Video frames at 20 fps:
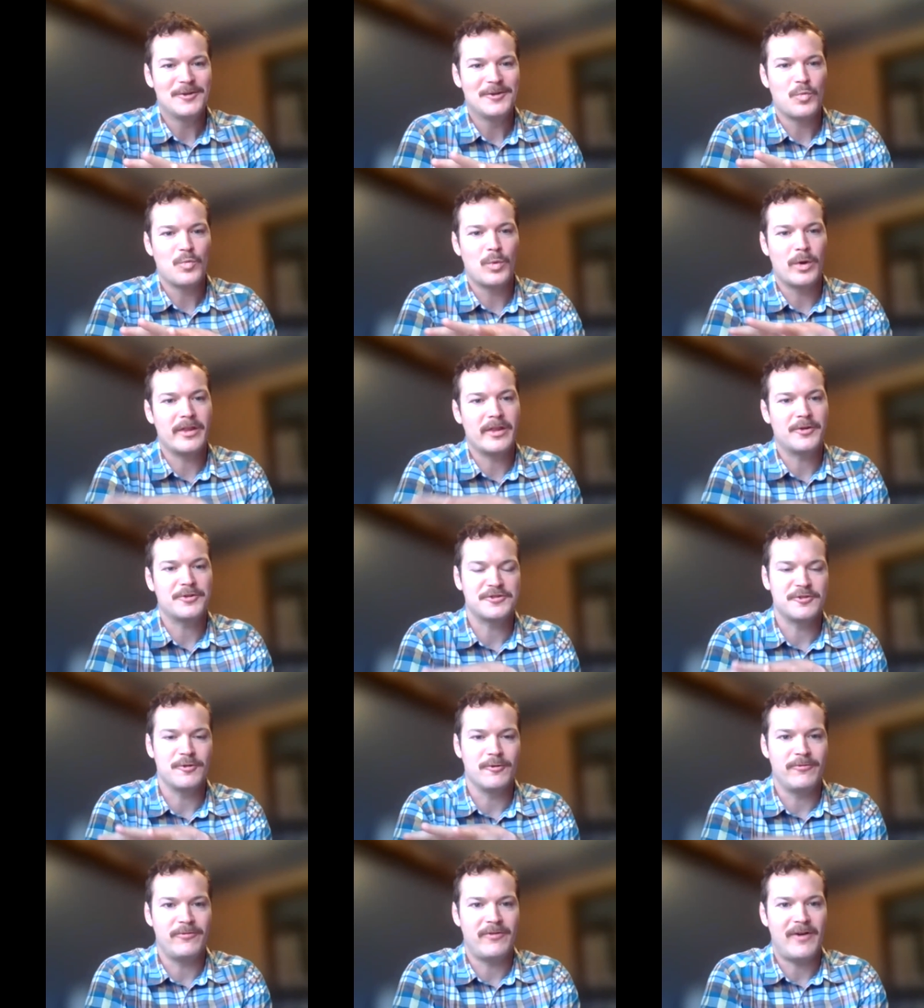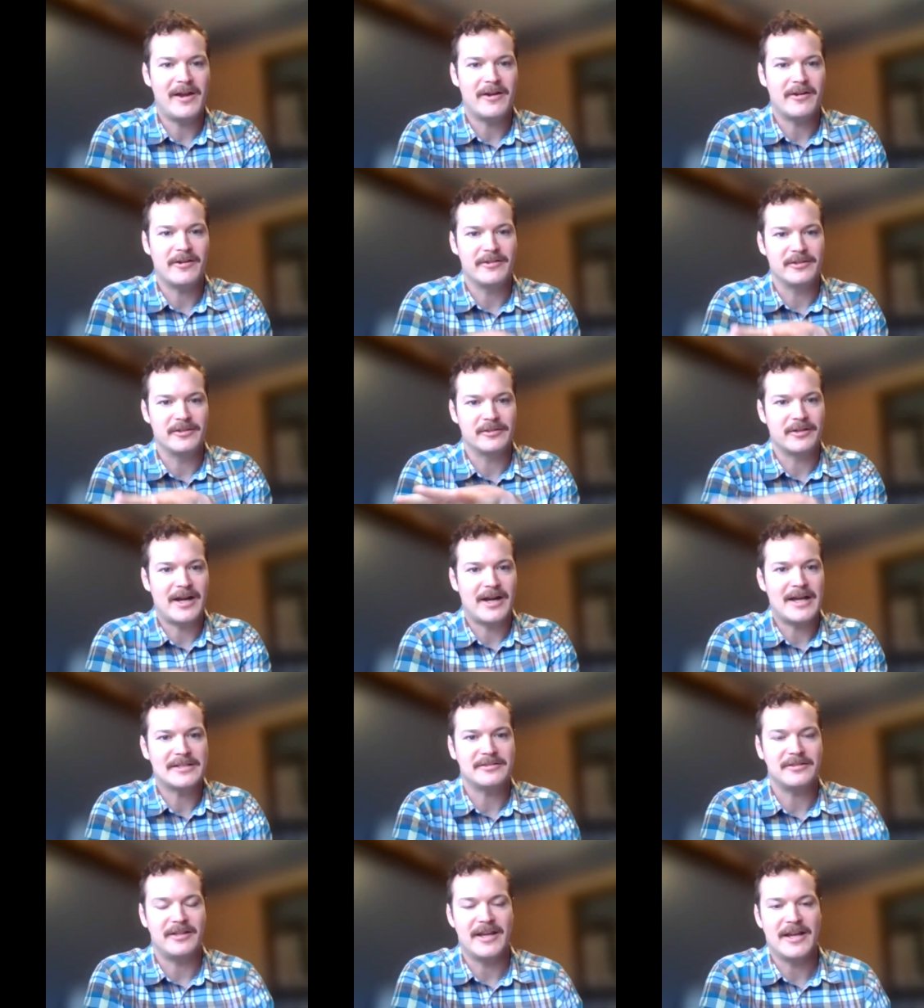where there's no fire in the
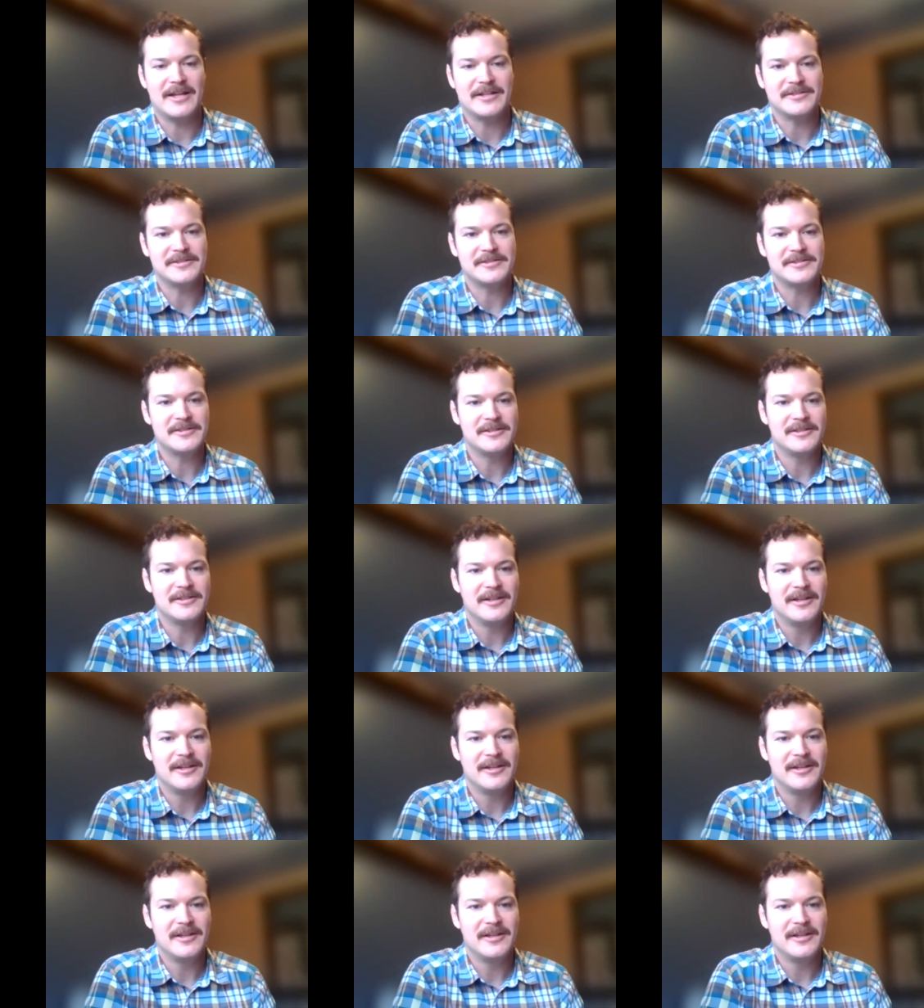grasslands.